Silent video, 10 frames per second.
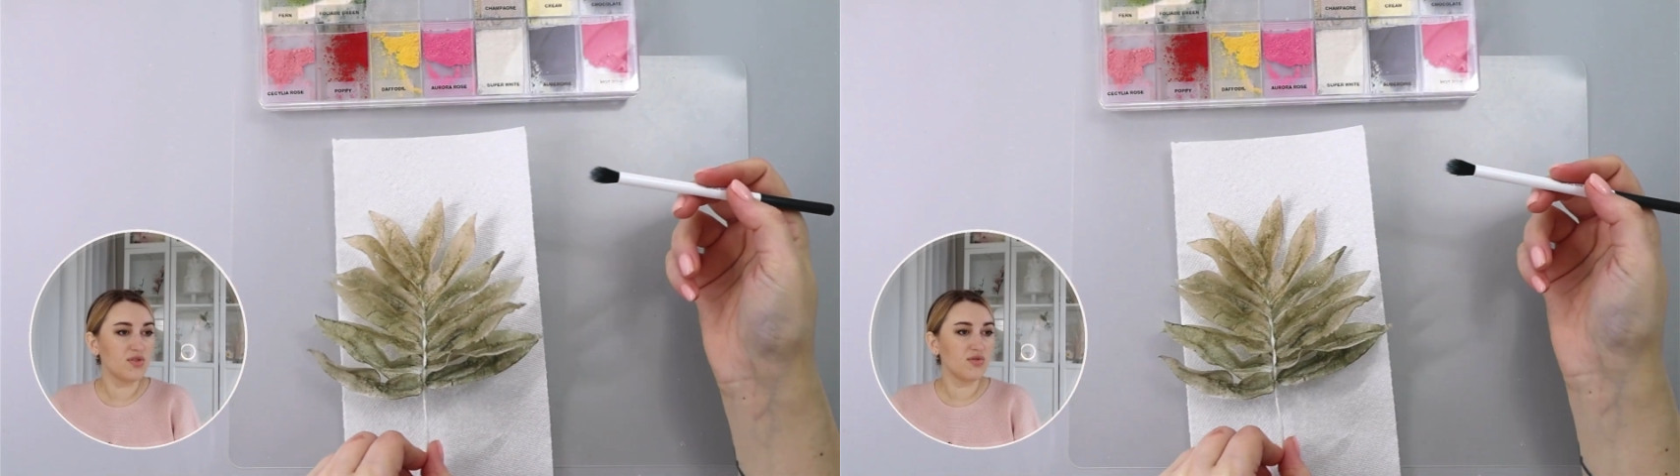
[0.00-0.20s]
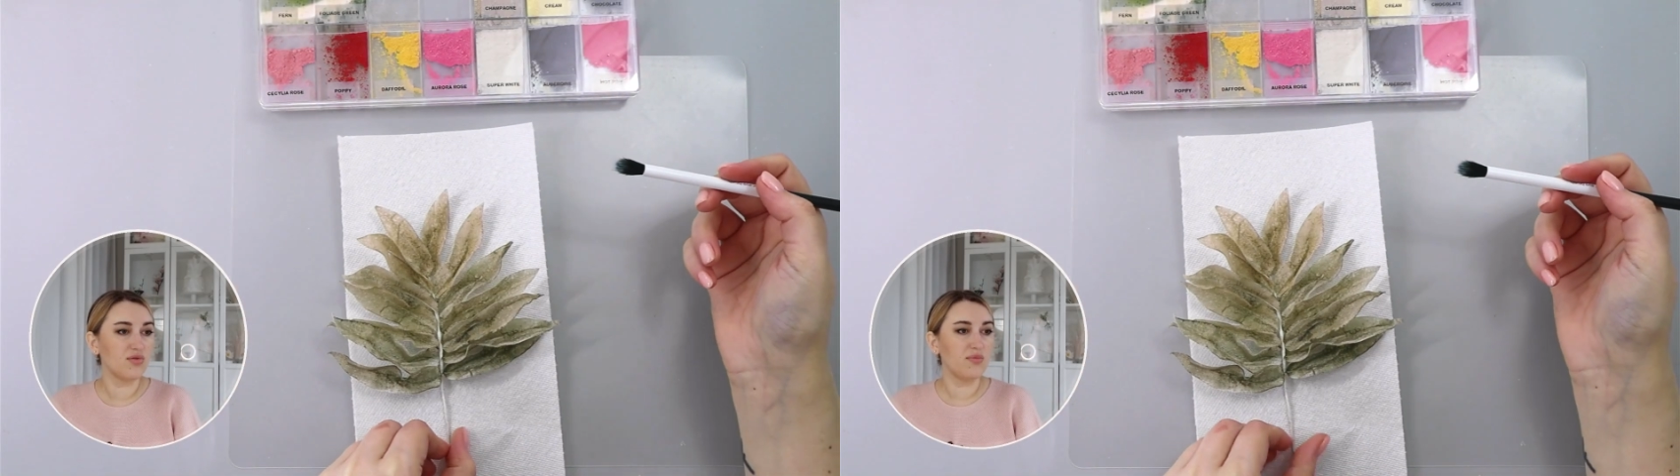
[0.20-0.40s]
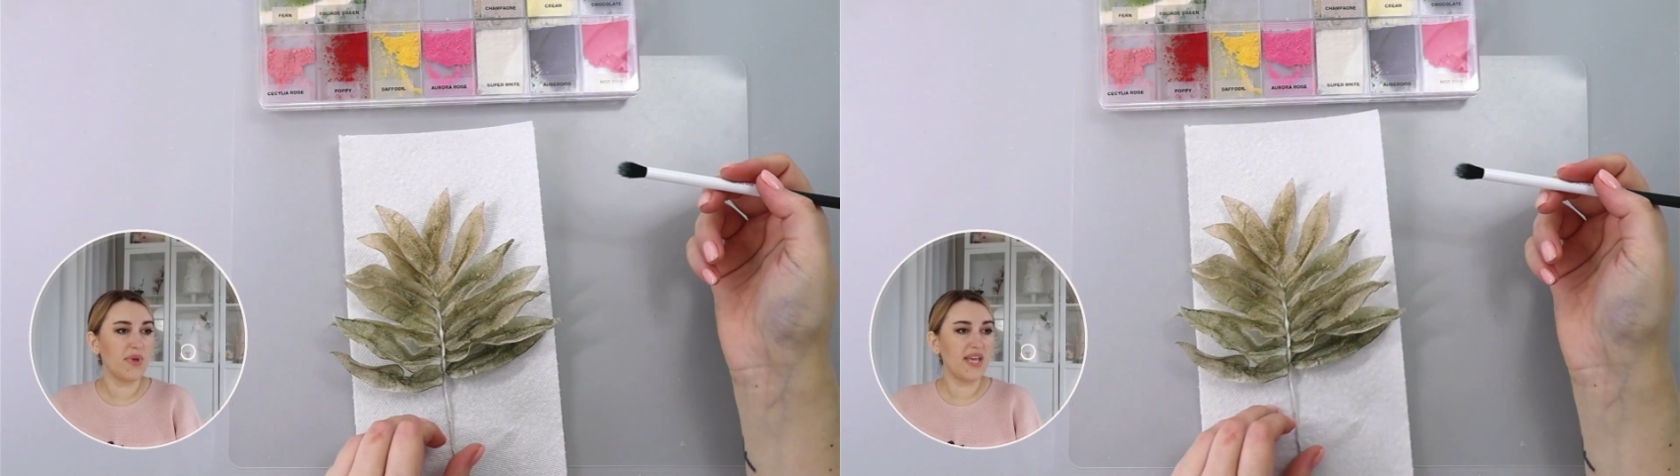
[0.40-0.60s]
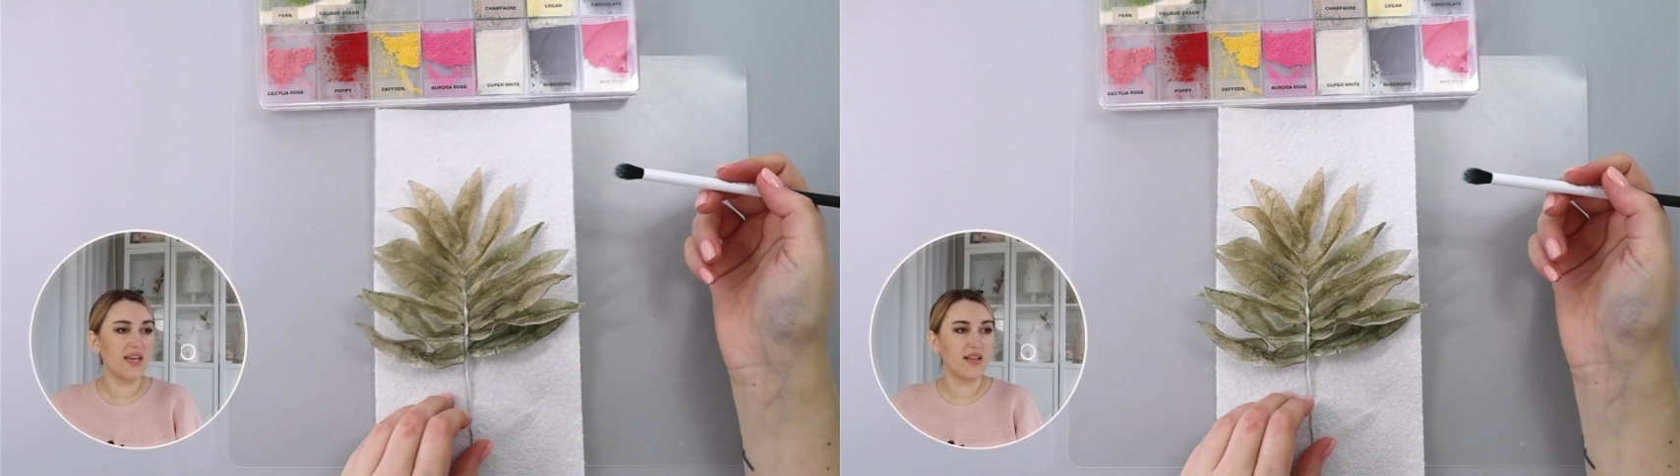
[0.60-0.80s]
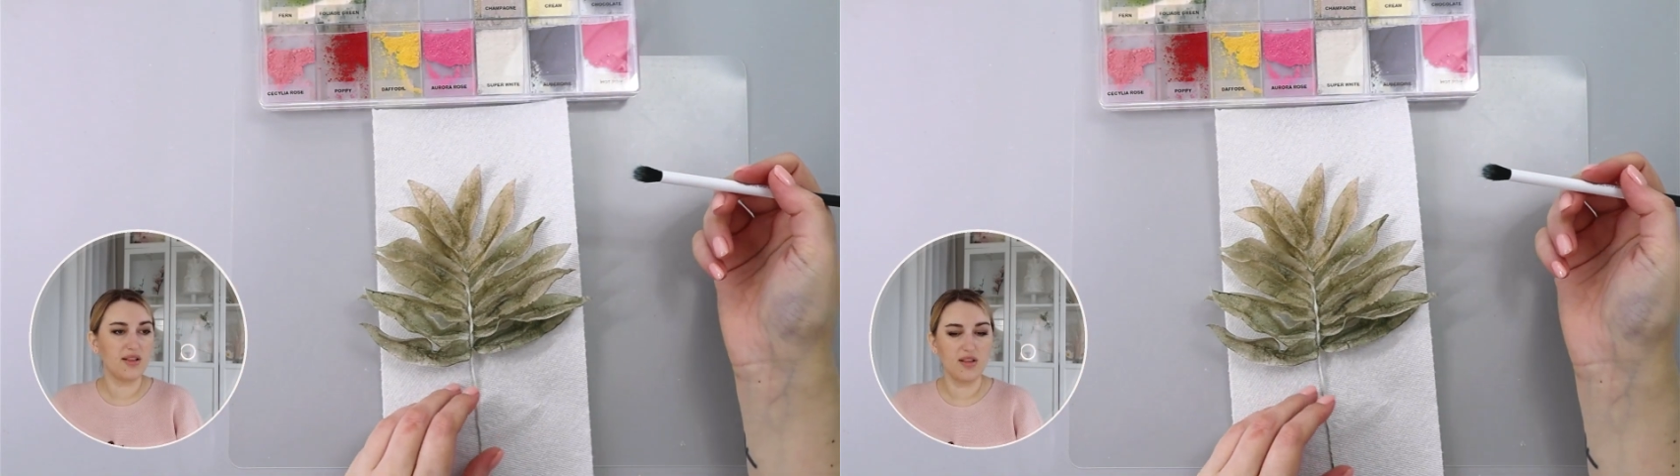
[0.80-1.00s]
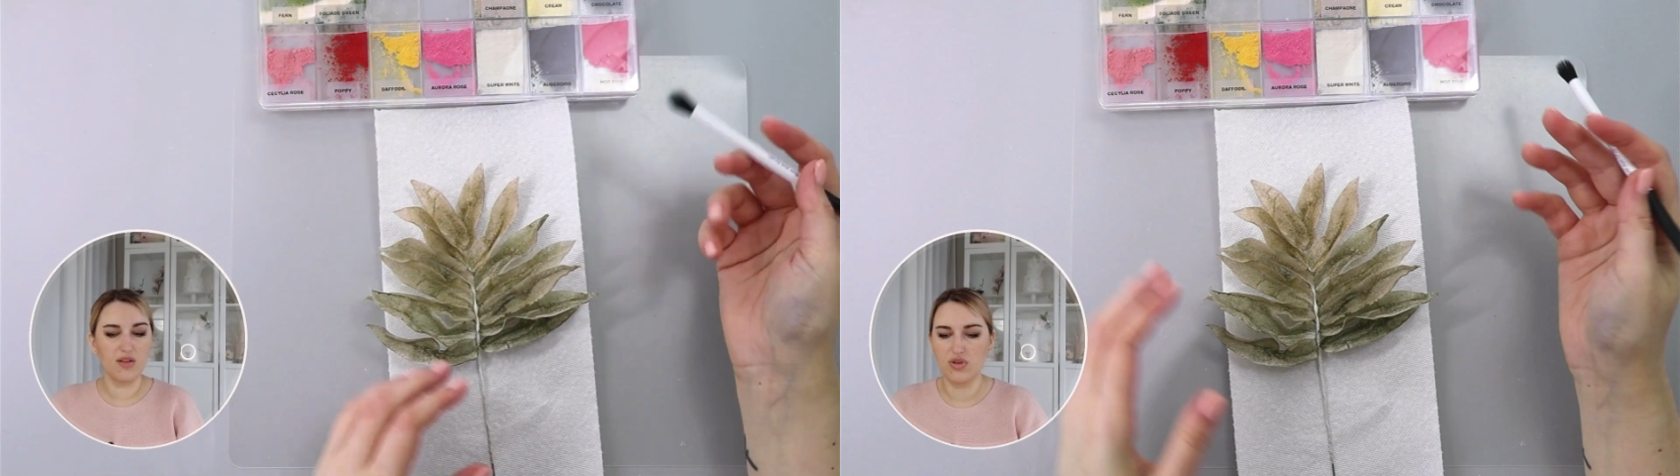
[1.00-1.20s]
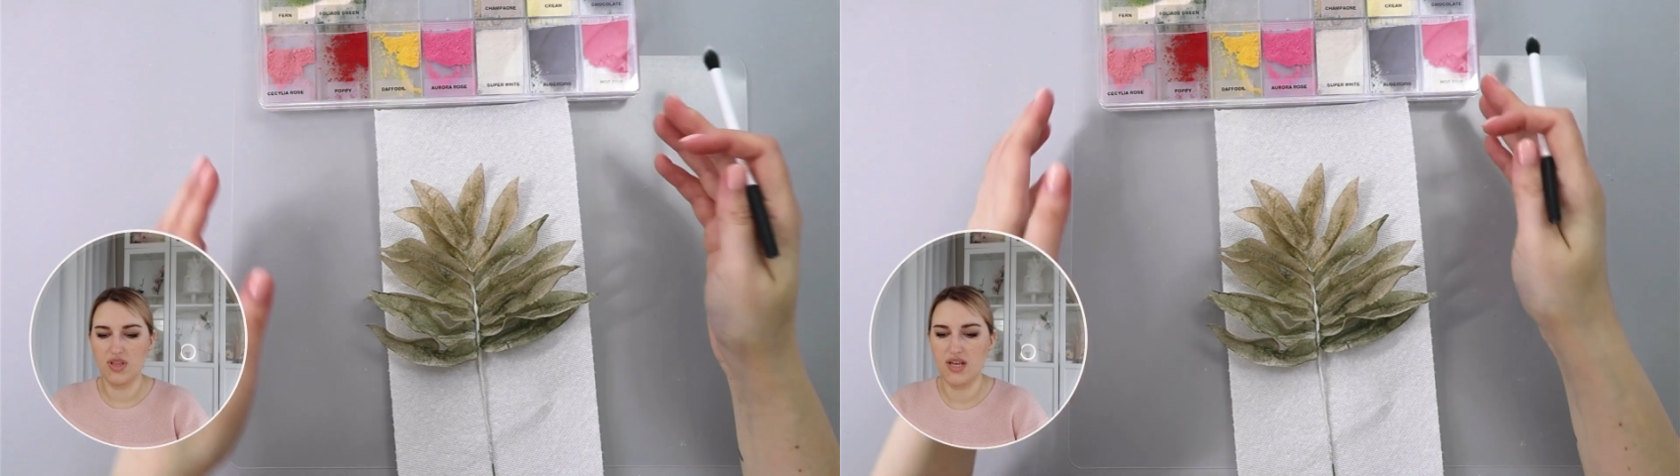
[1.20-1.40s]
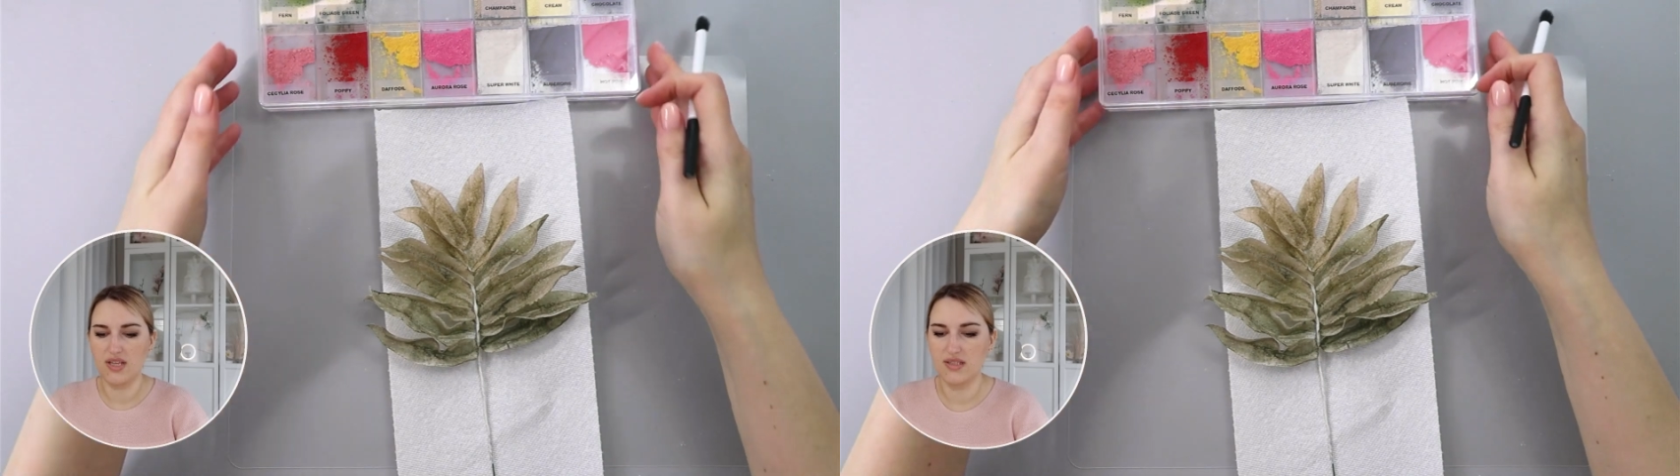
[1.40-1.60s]
to make it look
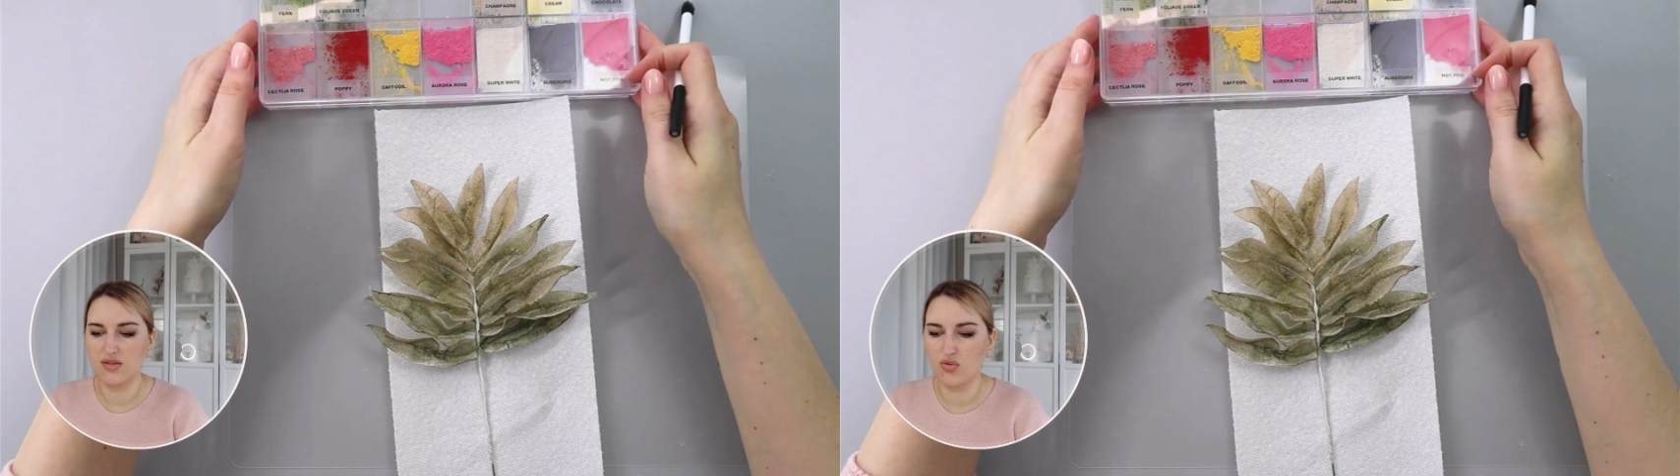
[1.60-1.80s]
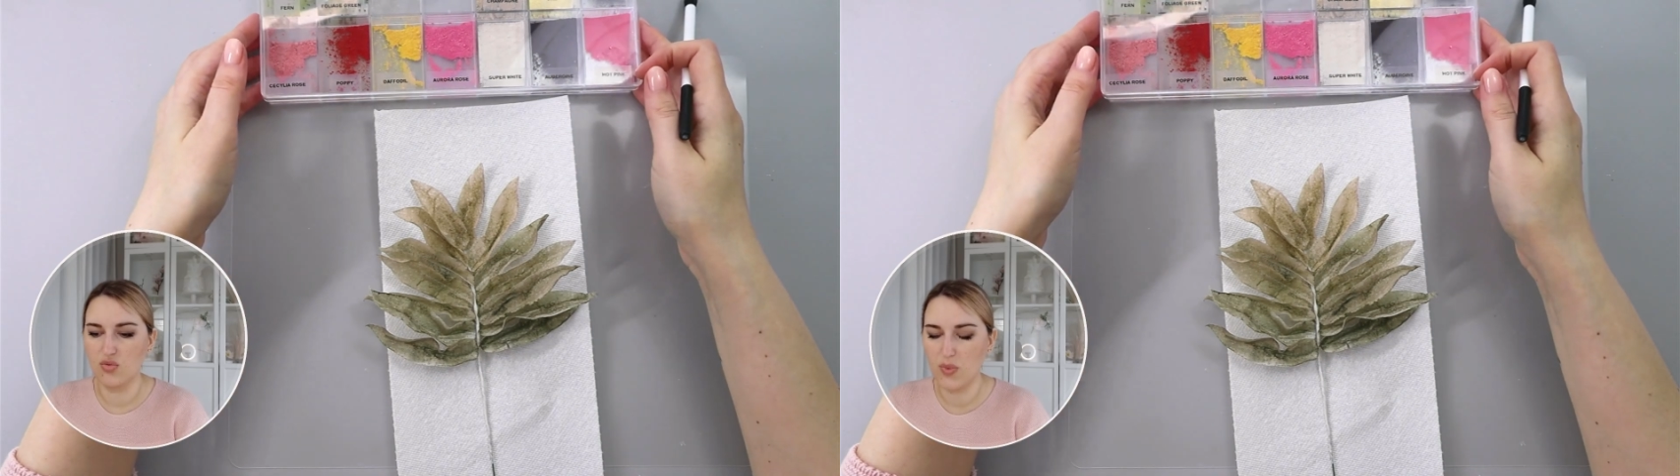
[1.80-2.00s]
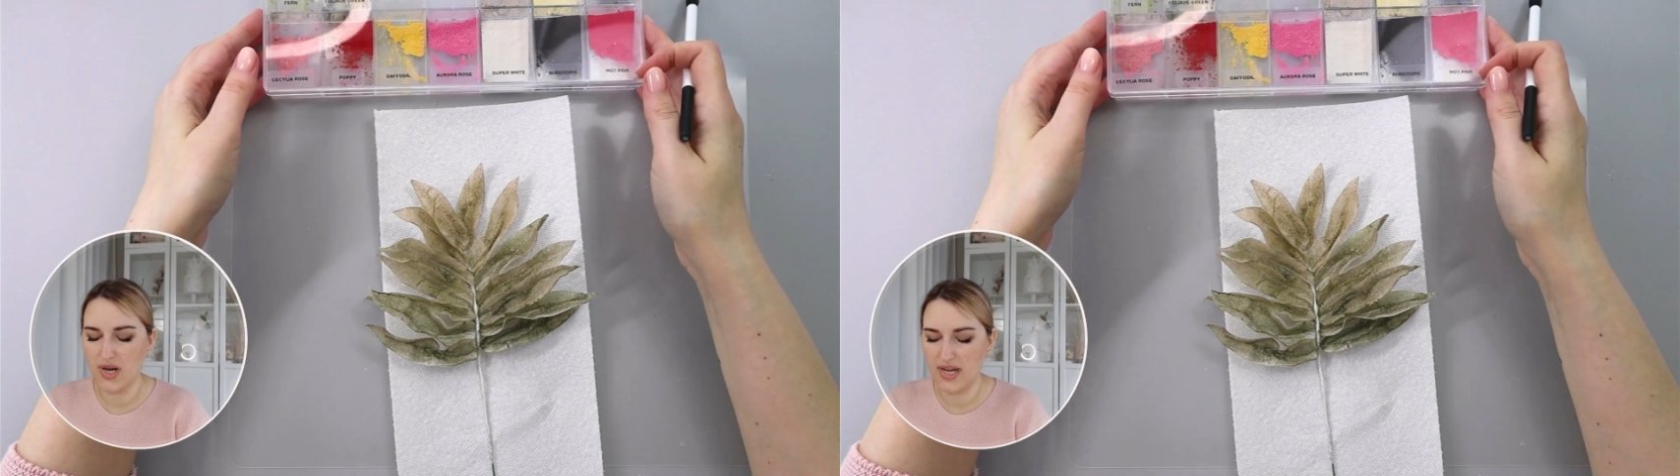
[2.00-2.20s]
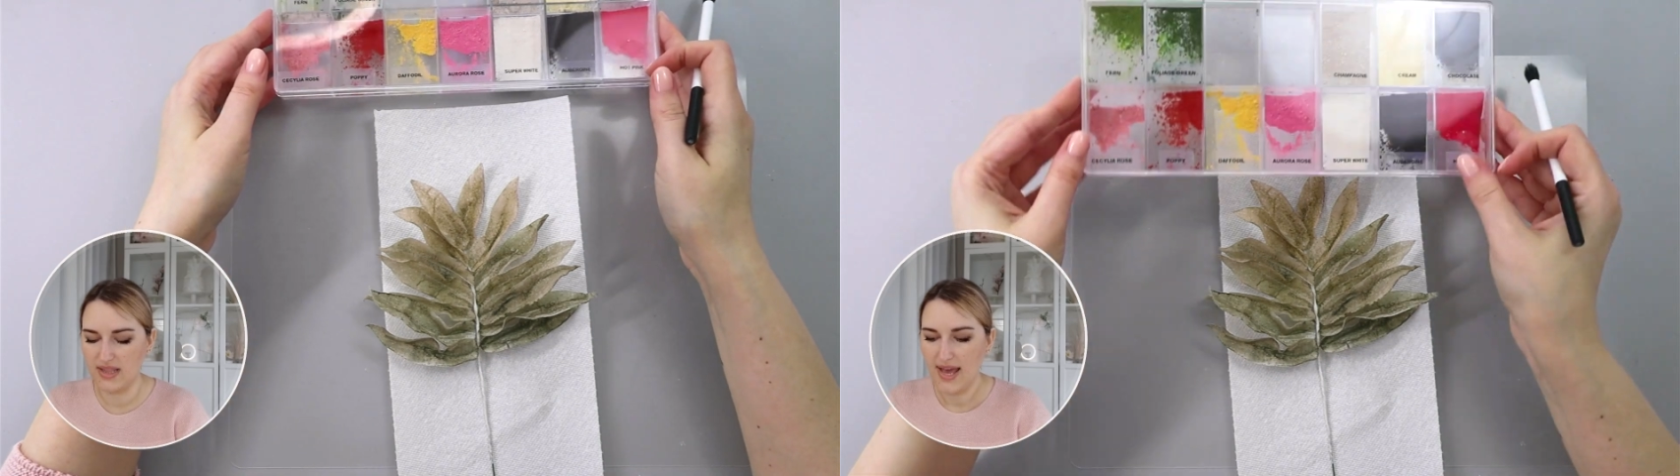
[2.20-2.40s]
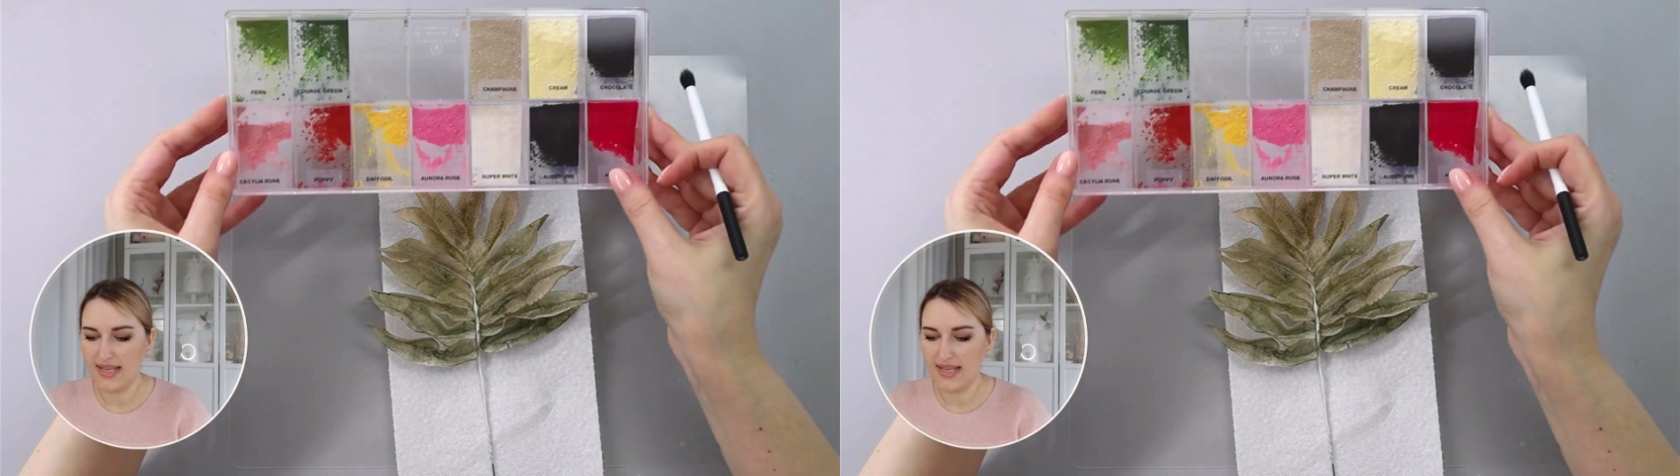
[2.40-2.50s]
not so white.